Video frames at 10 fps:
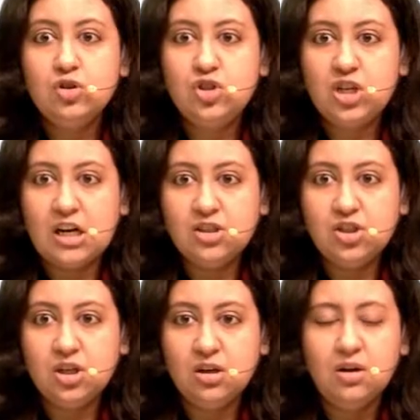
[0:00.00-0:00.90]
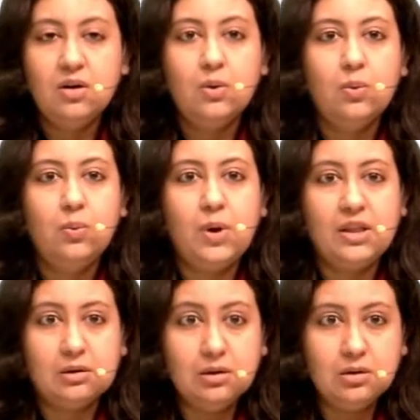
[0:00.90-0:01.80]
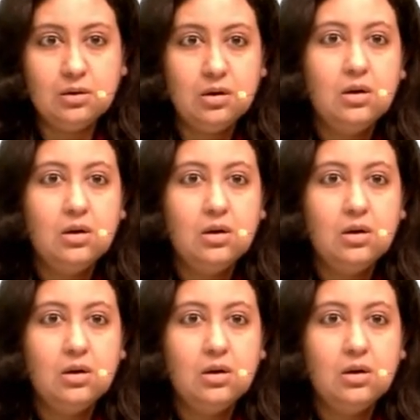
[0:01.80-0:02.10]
judge whether